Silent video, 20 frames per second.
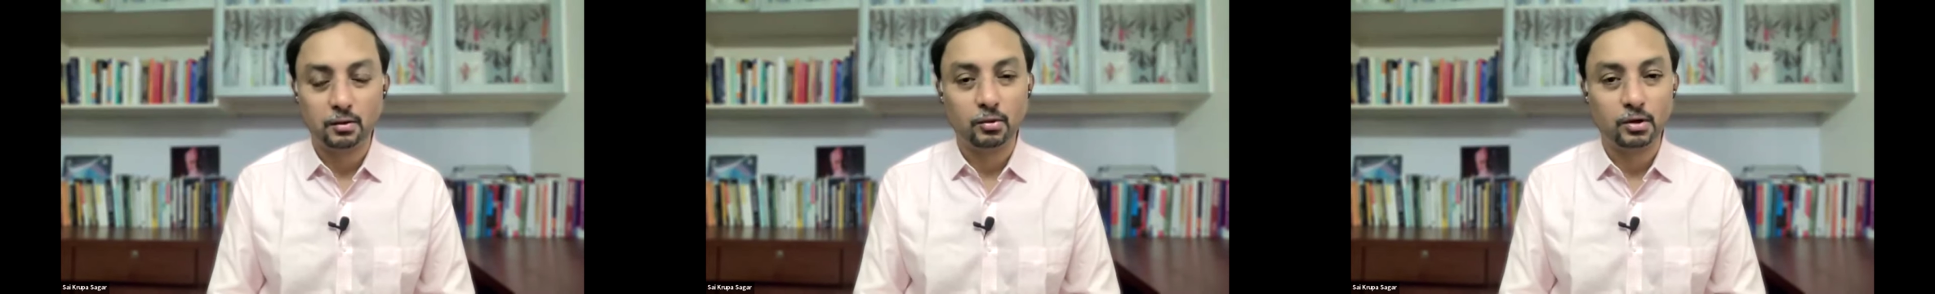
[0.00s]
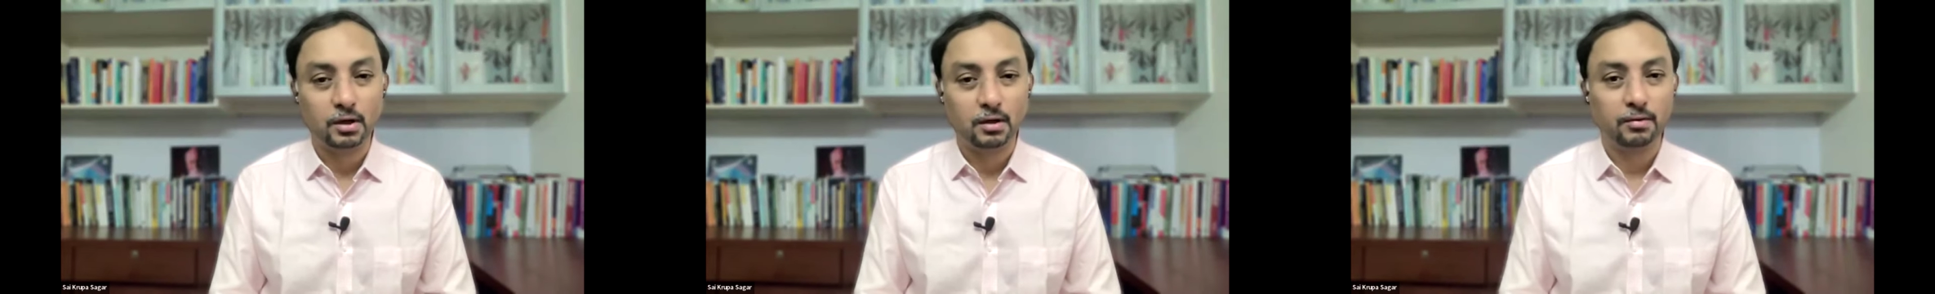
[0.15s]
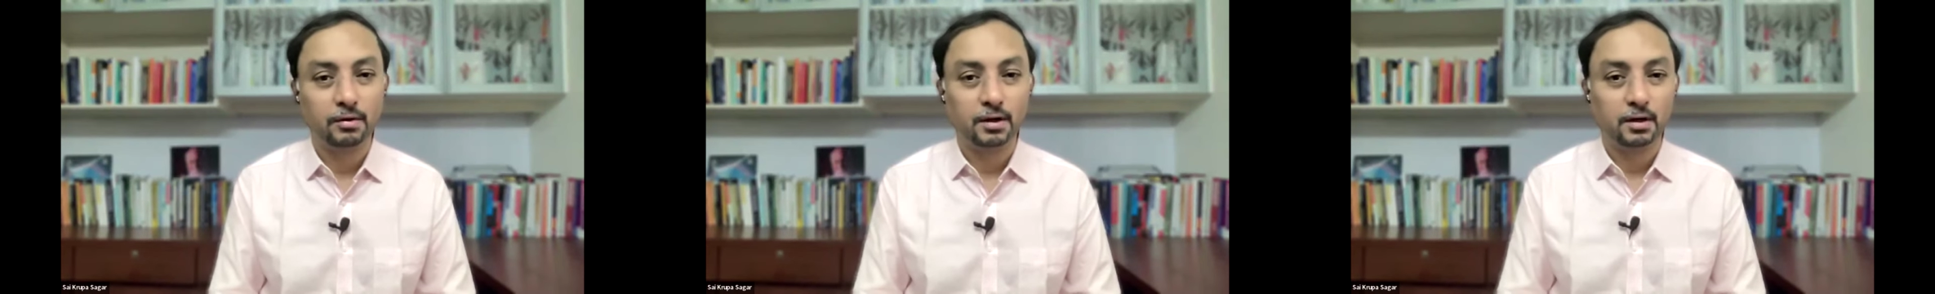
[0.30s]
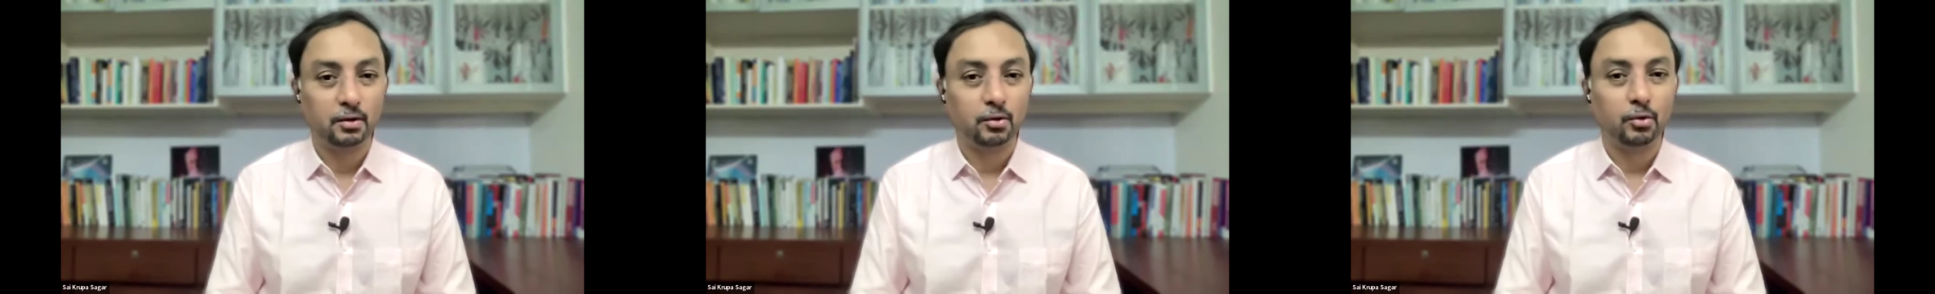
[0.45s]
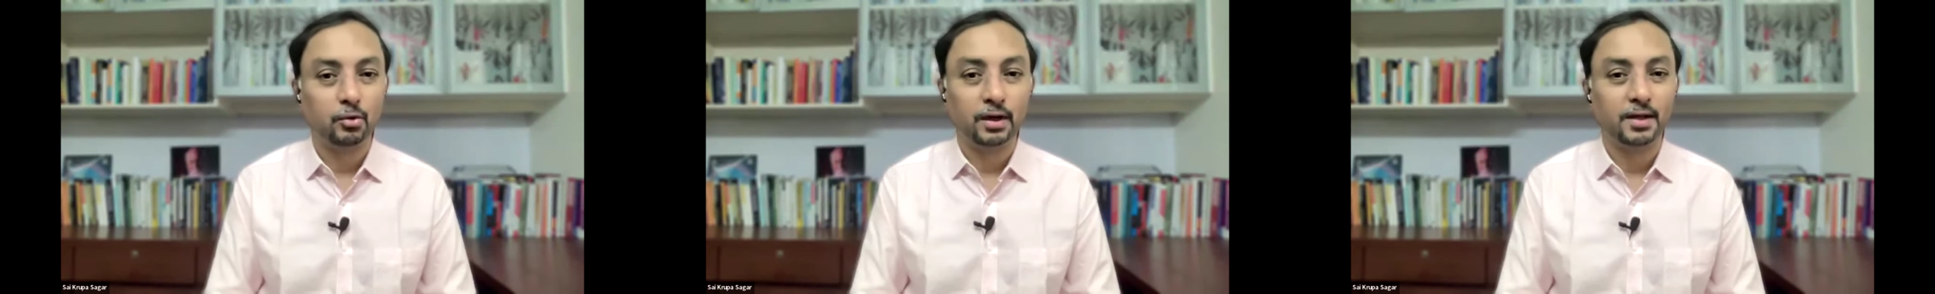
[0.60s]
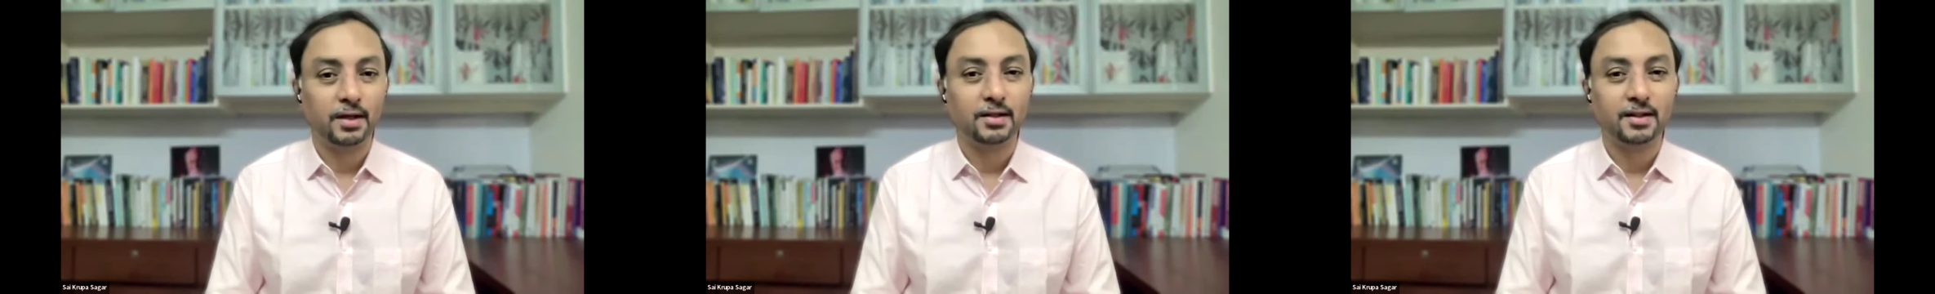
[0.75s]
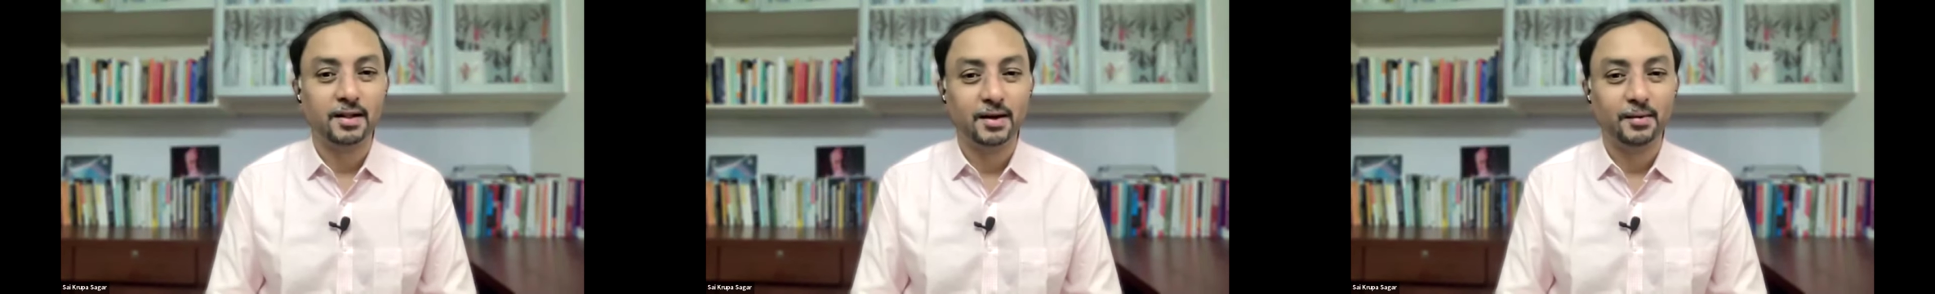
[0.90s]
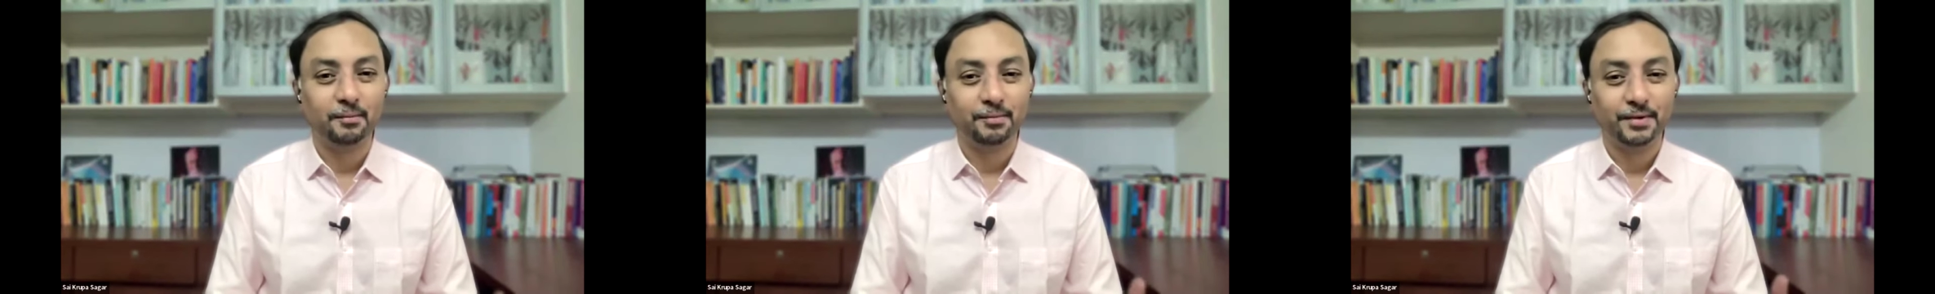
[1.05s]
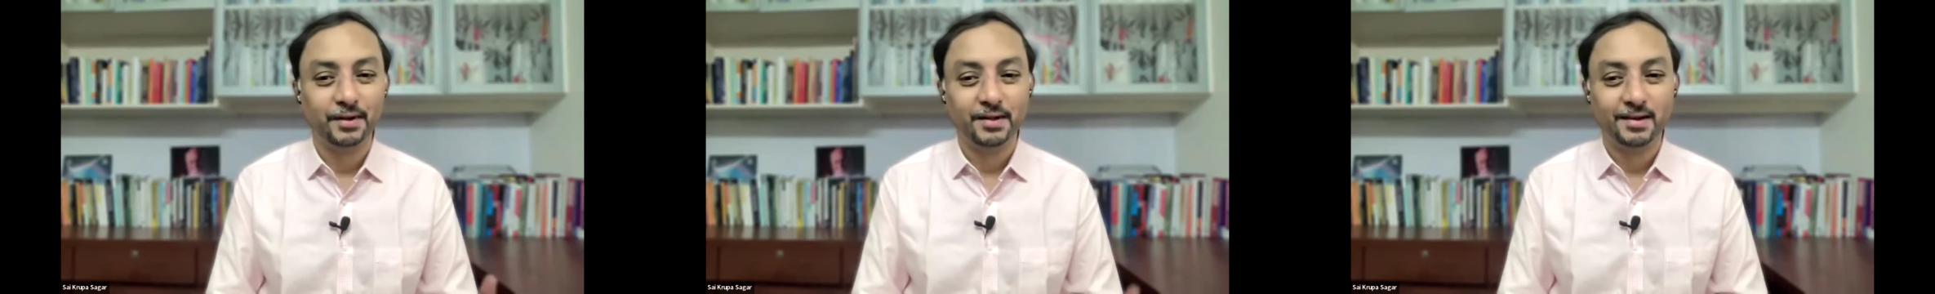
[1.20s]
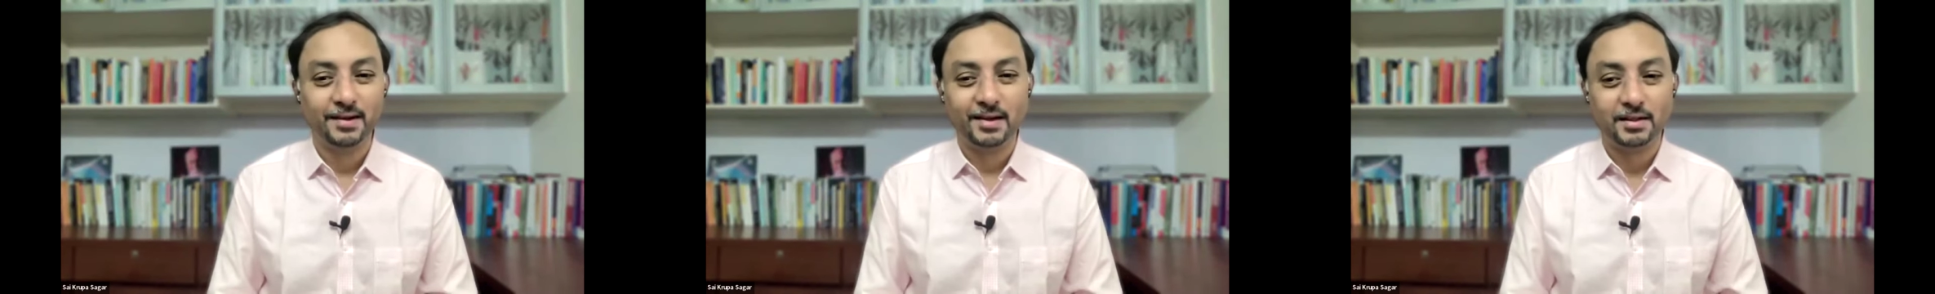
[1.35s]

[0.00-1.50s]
or whatever during exam,